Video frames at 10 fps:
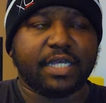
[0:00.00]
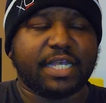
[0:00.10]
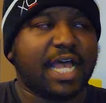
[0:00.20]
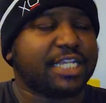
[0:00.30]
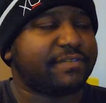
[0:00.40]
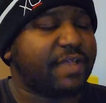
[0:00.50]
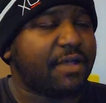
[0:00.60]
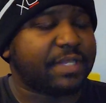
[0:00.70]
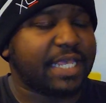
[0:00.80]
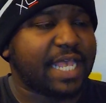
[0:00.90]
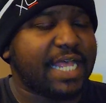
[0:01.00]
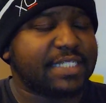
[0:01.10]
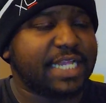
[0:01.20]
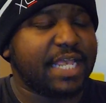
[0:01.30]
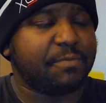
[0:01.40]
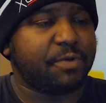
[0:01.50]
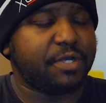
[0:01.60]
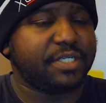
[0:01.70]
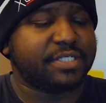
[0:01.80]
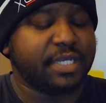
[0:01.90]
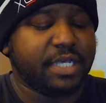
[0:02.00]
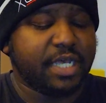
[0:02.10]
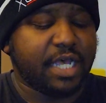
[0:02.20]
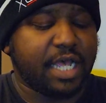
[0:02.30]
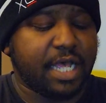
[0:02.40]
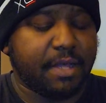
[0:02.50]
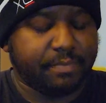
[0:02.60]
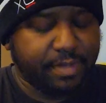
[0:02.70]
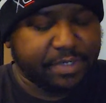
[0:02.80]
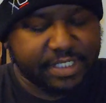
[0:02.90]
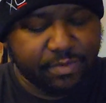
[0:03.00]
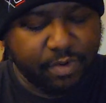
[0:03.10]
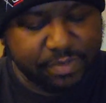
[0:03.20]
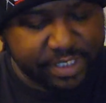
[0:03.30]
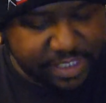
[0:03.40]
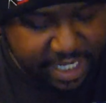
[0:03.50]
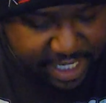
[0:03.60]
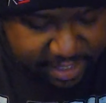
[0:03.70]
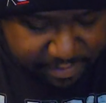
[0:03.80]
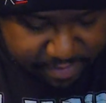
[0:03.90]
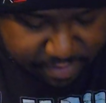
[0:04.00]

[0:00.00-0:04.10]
I forgot what that guy's name was. Let me see, what was his name?